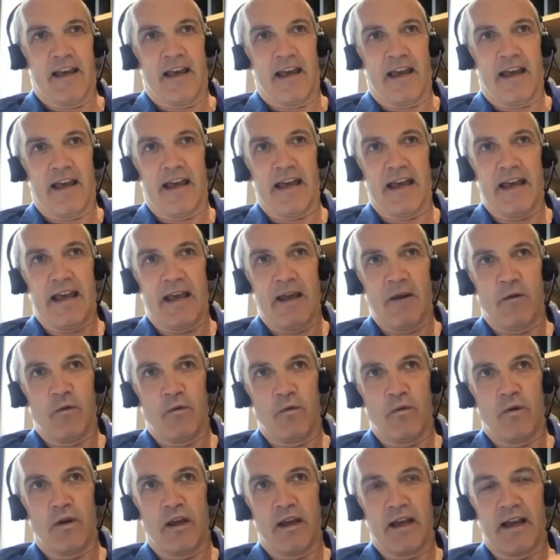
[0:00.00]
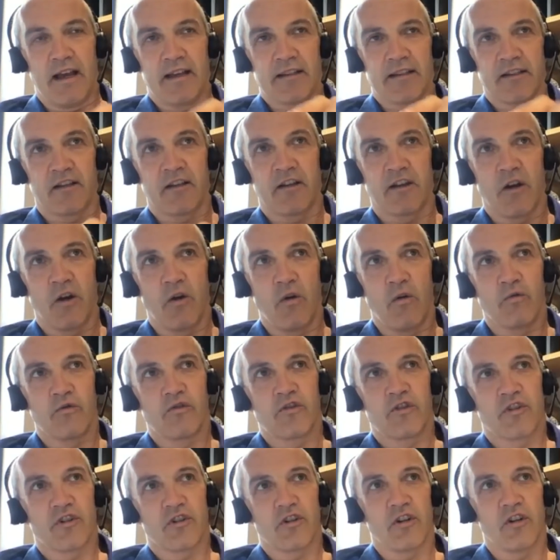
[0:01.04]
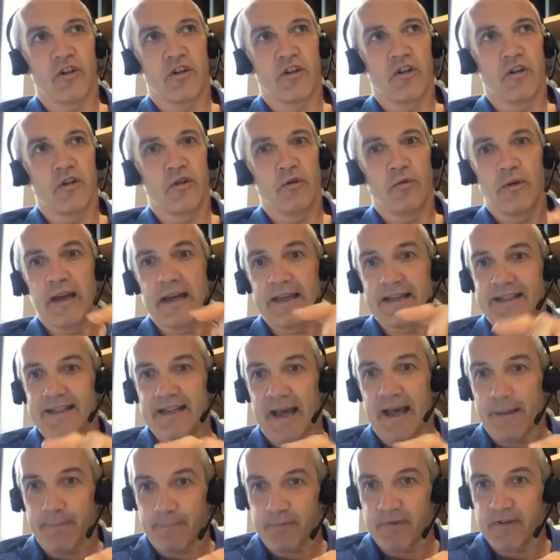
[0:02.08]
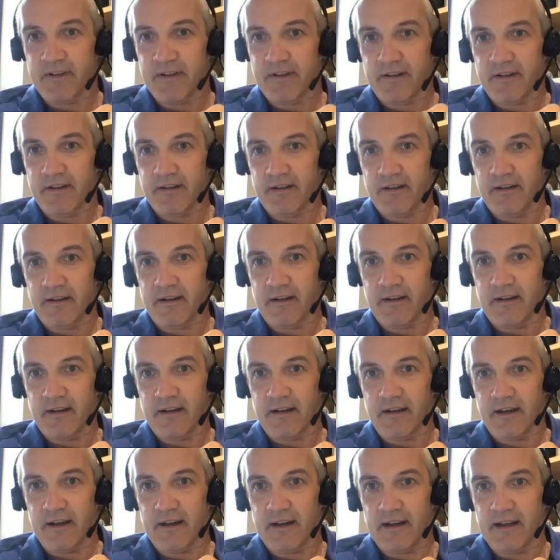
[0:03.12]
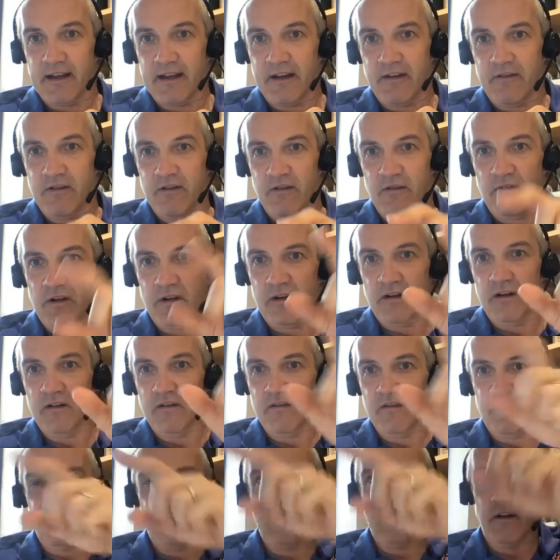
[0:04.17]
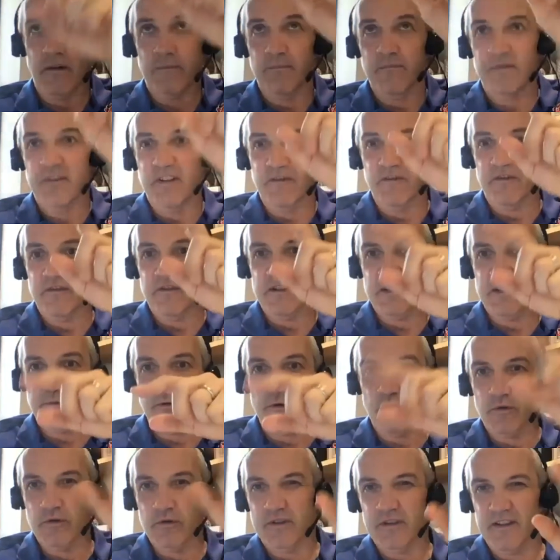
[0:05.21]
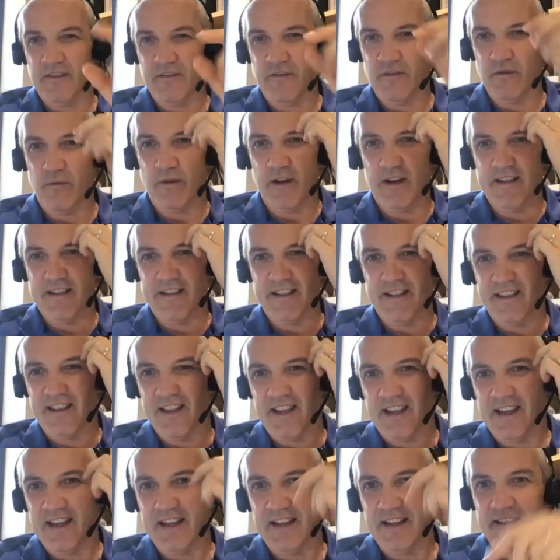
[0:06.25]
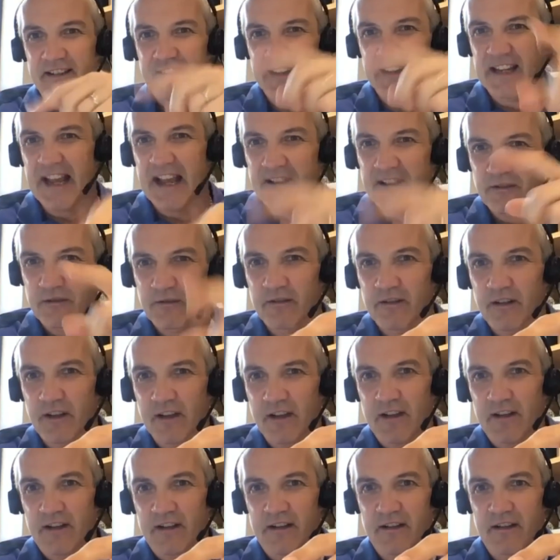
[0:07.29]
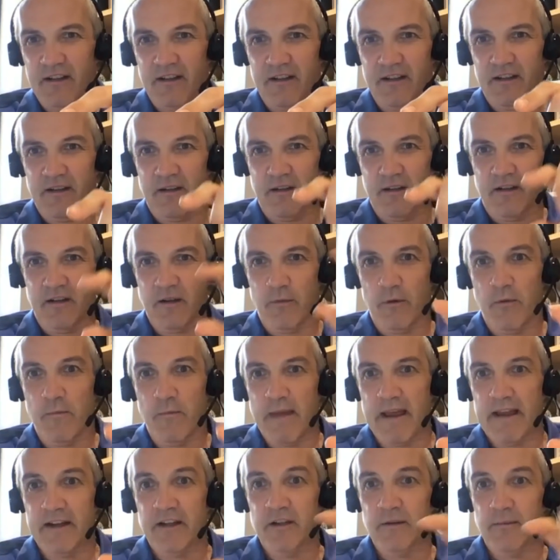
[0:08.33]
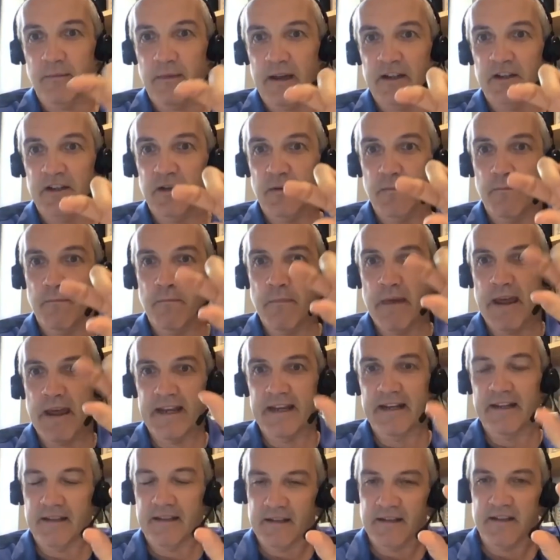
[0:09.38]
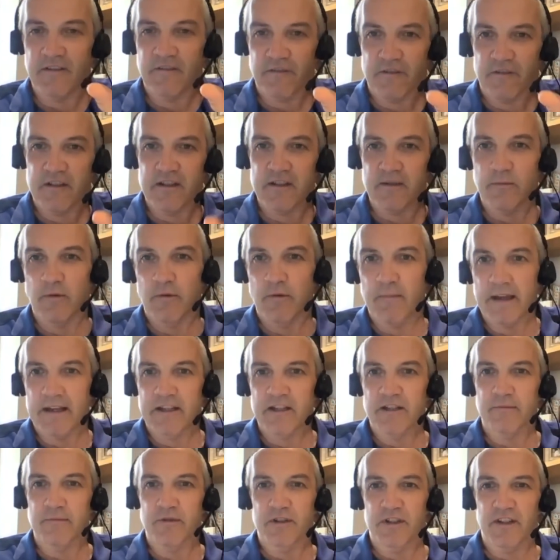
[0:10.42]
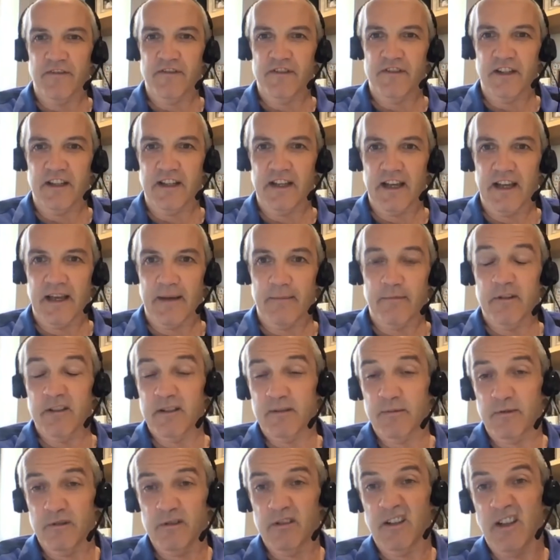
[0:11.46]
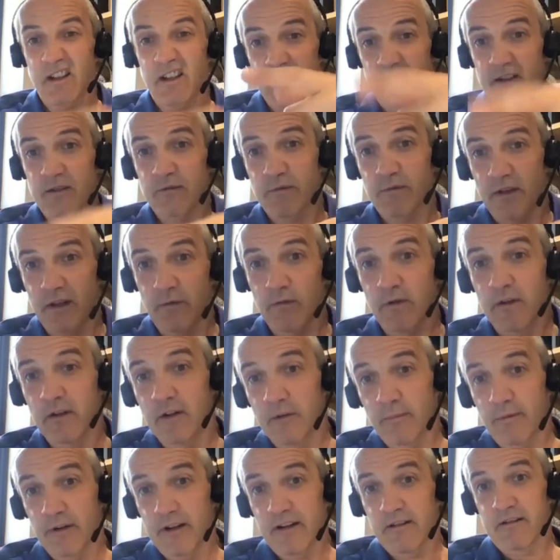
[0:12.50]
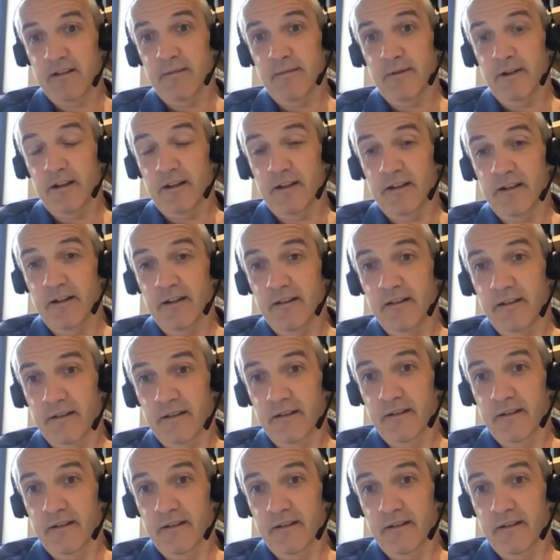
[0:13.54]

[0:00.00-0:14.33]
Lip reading: how, as a coach, you adapt and how you learn from different sports, different ways of thinking to gather the momentum and to make the difference in momentum shifts in game. And I suppose then that's what you want your players to be like, isn't it?